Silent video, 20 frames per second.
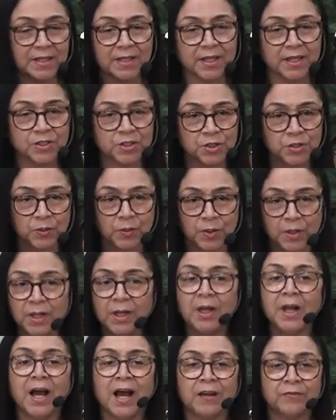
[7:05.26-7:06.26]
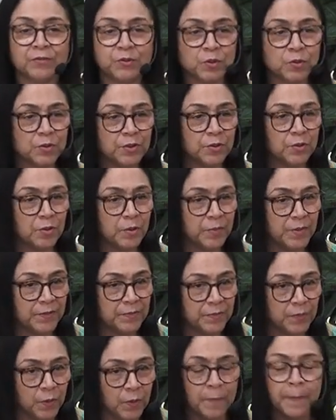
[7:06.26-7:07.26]
Yes, sure. I've told you all
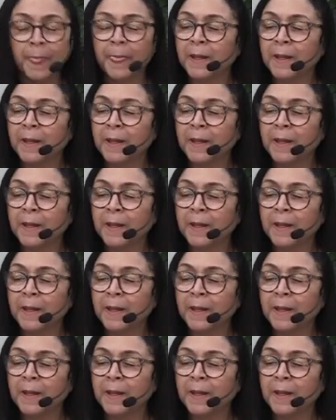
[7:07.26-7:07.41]
before.